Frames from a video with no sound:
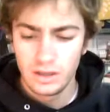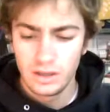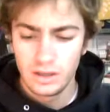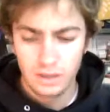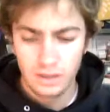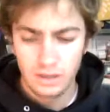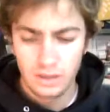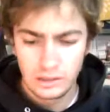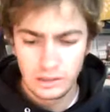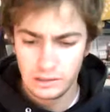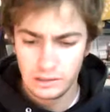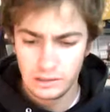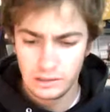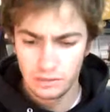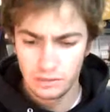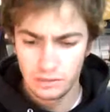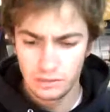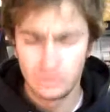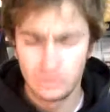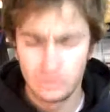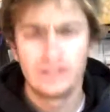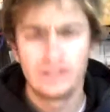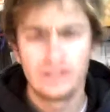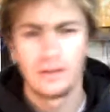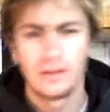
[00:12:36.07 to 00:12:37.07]
it's
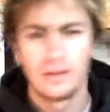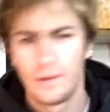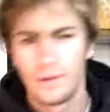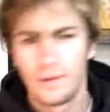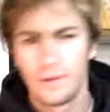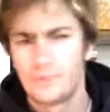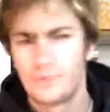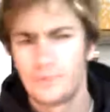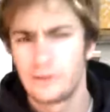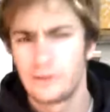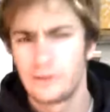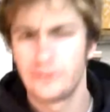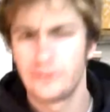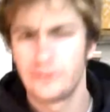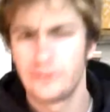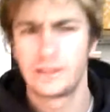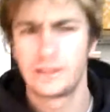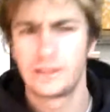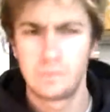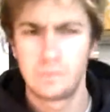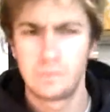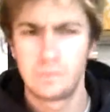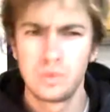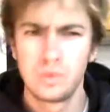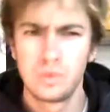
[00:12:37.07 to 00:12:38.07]
it all in all,
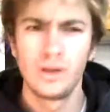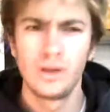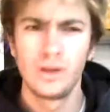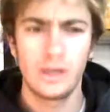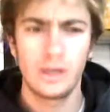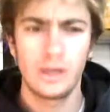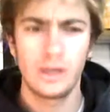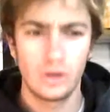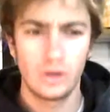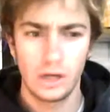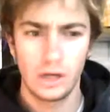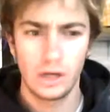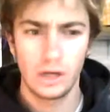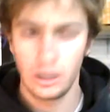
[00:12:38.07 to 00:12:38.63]
it's pretty good.